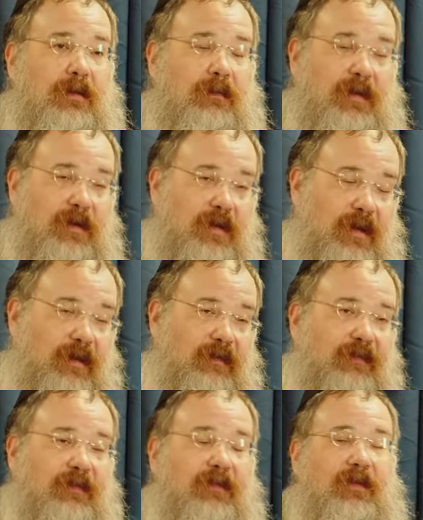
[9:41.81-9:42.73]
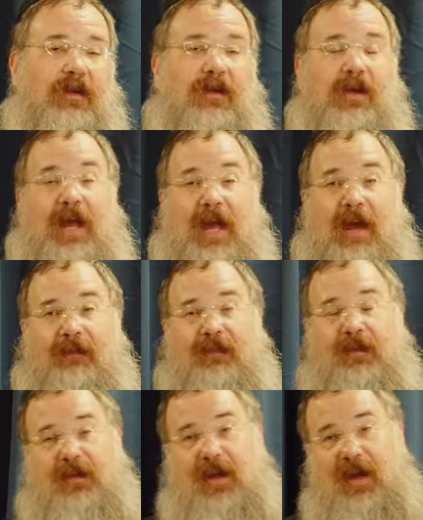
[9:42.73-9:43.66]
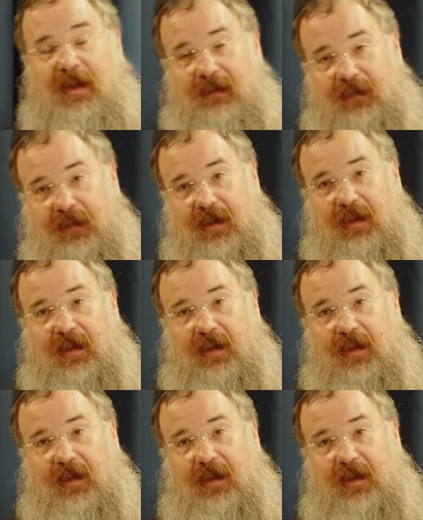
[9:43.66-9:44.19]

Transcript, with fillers: because afterlife